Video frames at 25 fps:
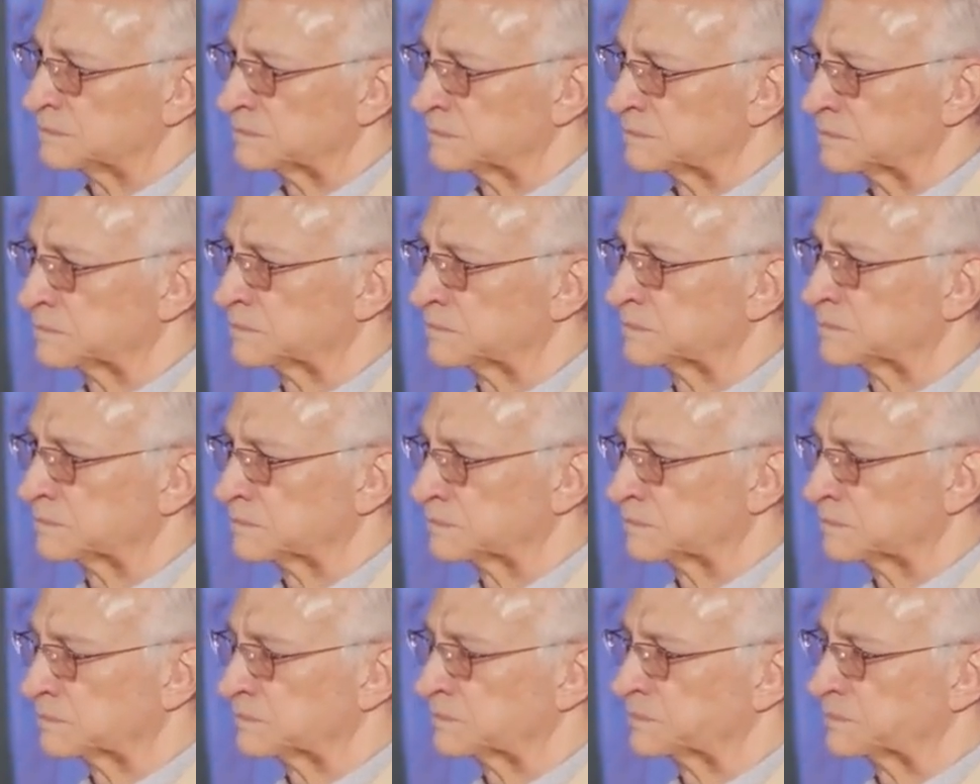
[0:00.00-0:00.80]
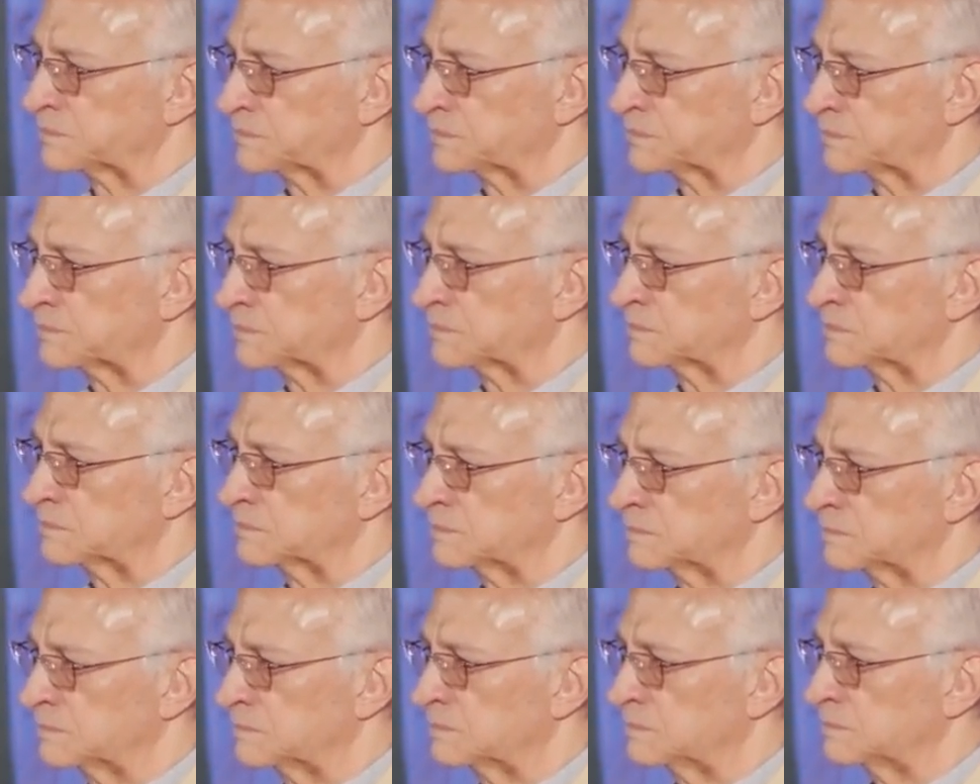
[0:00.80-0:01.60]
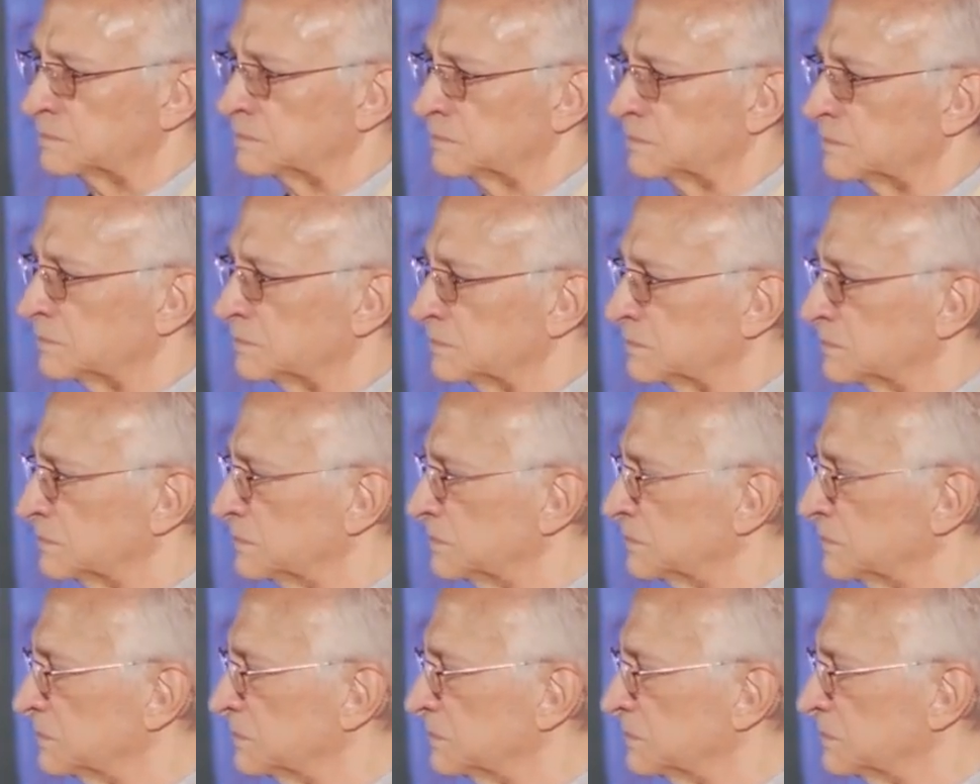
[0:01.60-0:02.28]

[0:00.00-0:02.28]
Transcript: This person isn't speaking.